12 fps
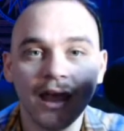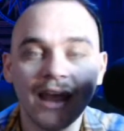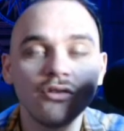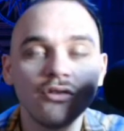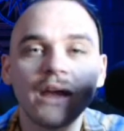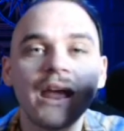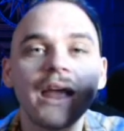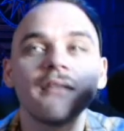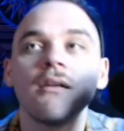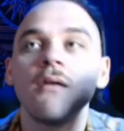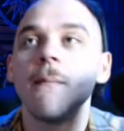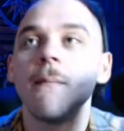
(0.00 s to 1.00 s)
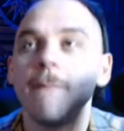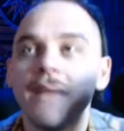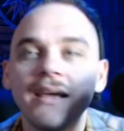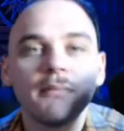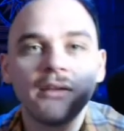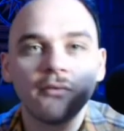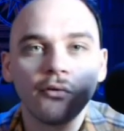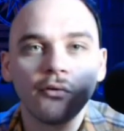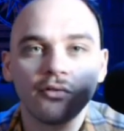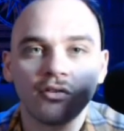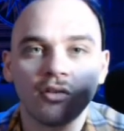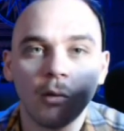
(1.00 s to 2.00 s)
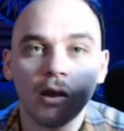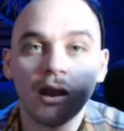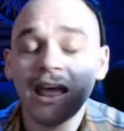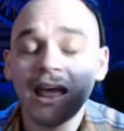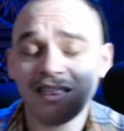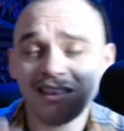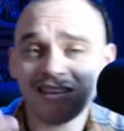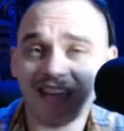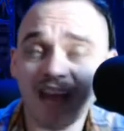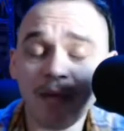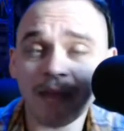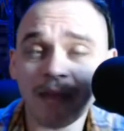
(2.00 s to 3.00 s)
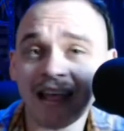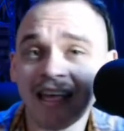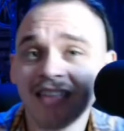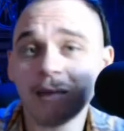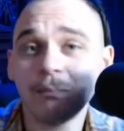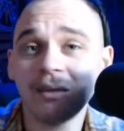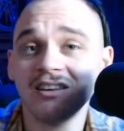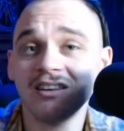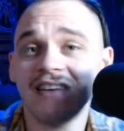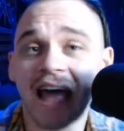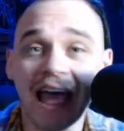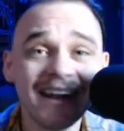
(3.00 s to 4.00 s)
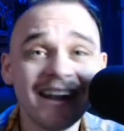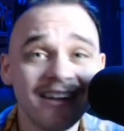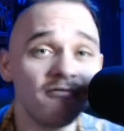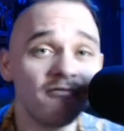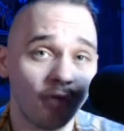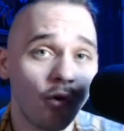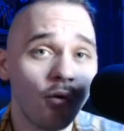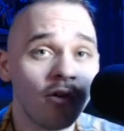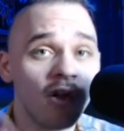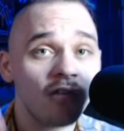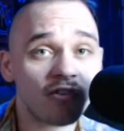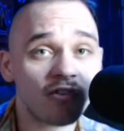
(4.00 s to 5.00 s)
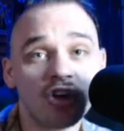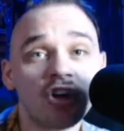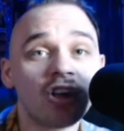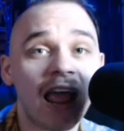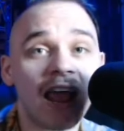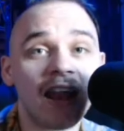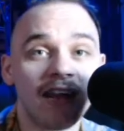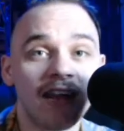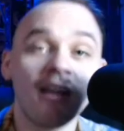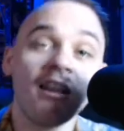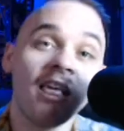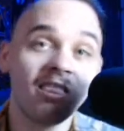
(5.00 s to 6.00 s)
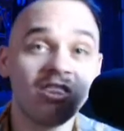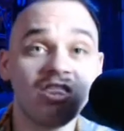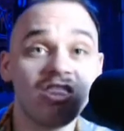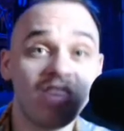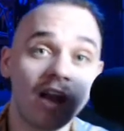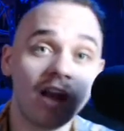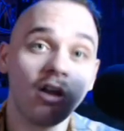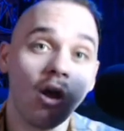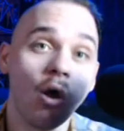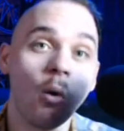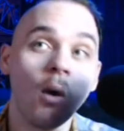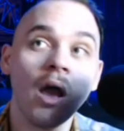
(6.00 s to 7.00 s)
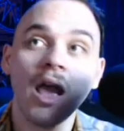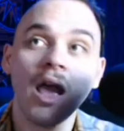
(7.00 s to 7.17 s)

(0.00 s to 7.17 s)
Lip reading: And you can't make me vote for someone and then tell me that because I didn't vote for your candidate, there go,